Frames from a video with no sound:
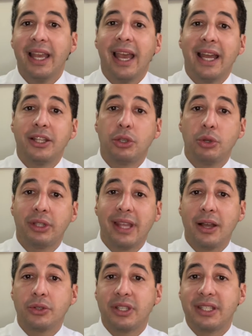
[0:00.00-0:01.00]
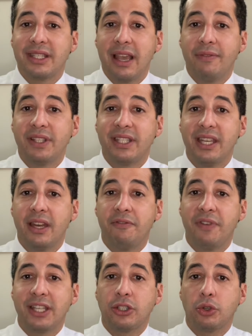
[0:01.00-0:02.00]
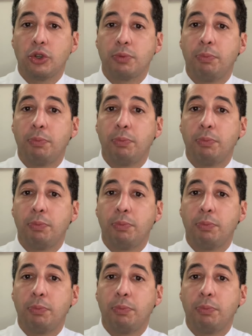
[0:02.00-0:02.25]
and 2017, investors